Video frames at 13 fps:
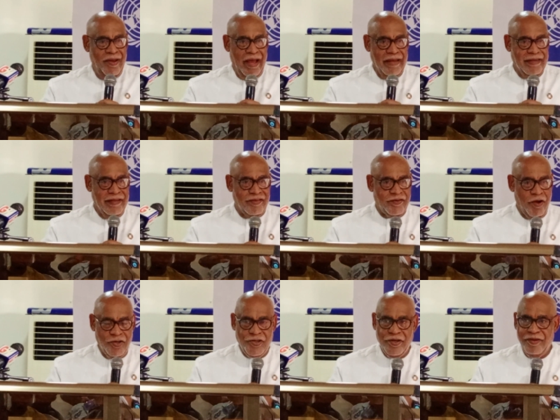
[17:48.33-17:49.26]
and
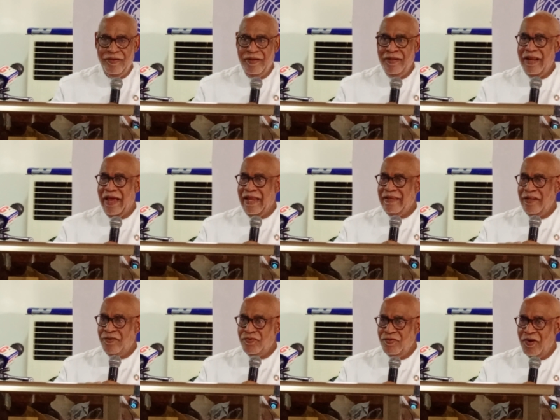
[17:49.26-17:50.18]
discussion, and
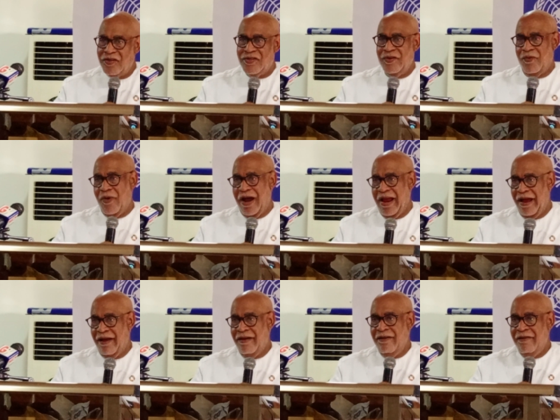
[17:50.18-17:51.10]
they do not
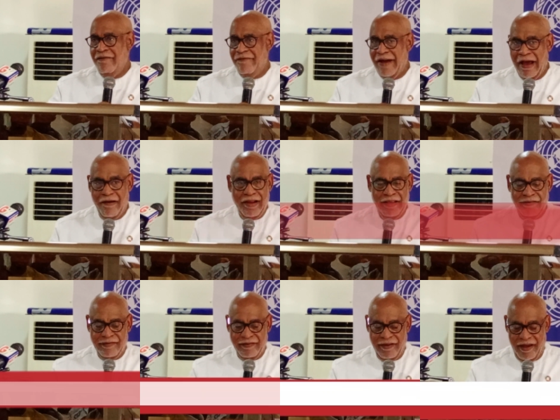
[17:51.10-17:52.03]
require
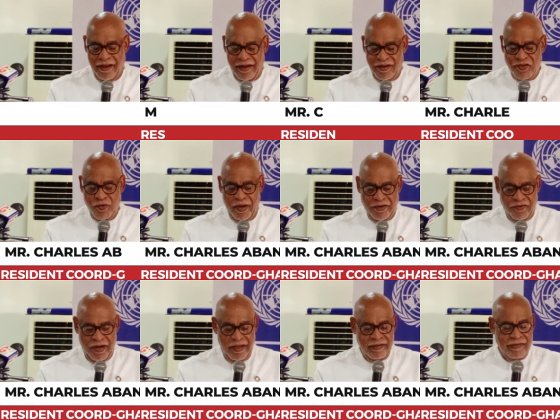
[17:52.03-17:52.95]
violence to
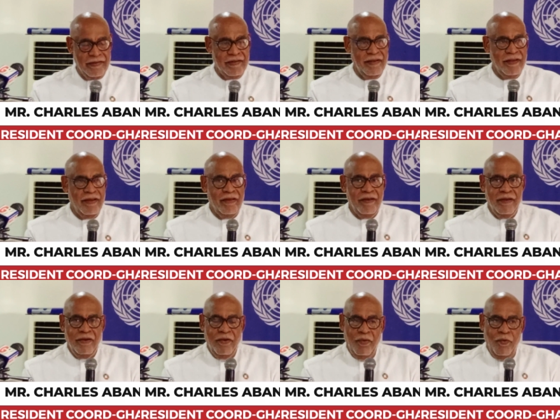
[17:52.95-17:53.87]
address.
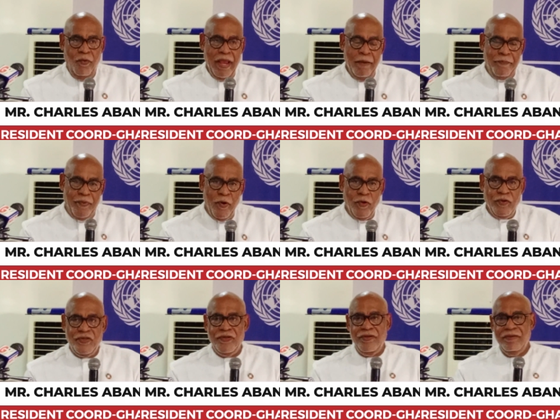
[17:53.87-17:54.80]
We
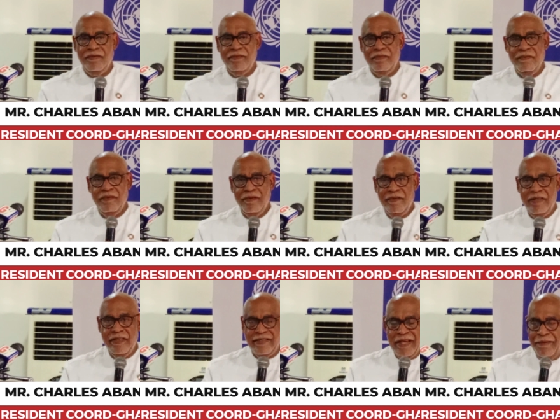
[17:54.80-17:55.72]
approach
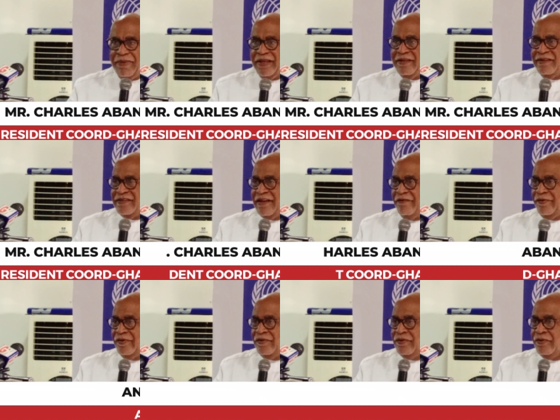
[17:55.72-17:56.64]
December the
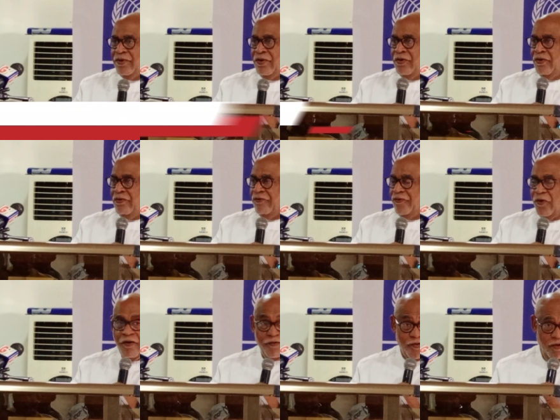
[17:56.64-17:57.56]
7th
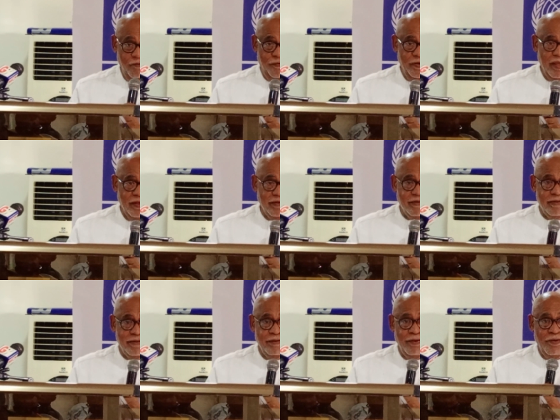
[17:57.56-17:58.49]
full of
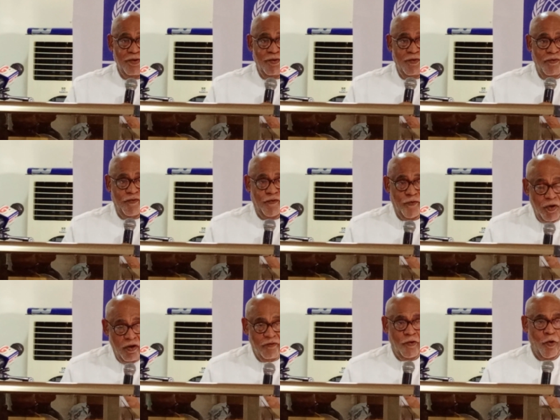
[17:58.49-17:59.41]
confidence,
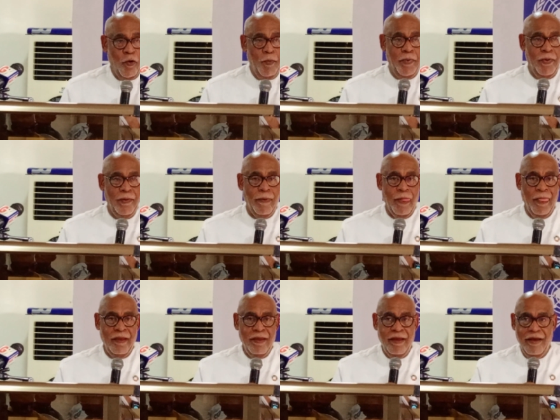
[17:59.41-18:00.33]
full of hope.
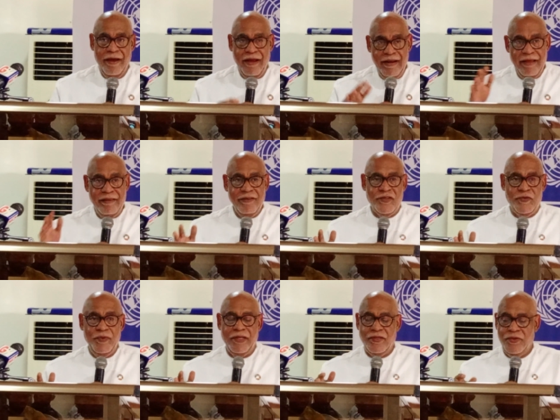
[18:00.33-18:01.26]
Earlier
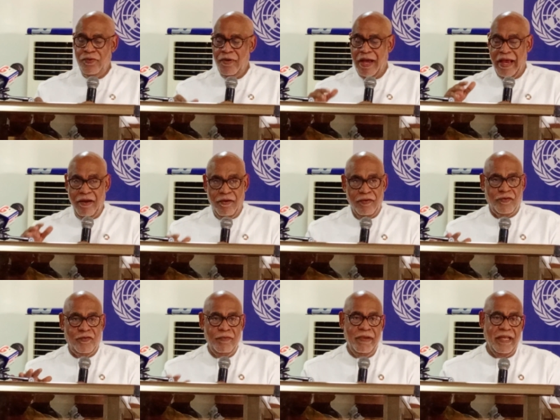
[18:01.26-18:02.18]
this week too, I
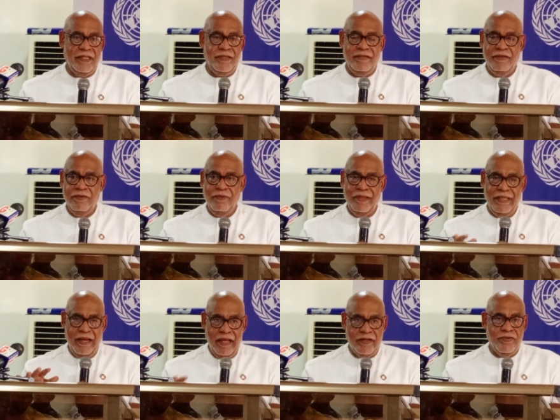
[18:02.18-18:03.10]
also met with
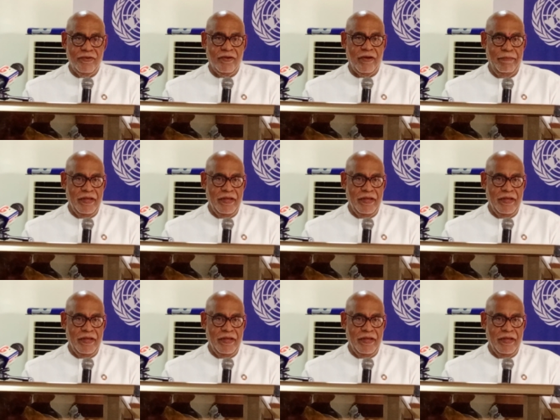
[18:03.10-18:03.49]
the Electoral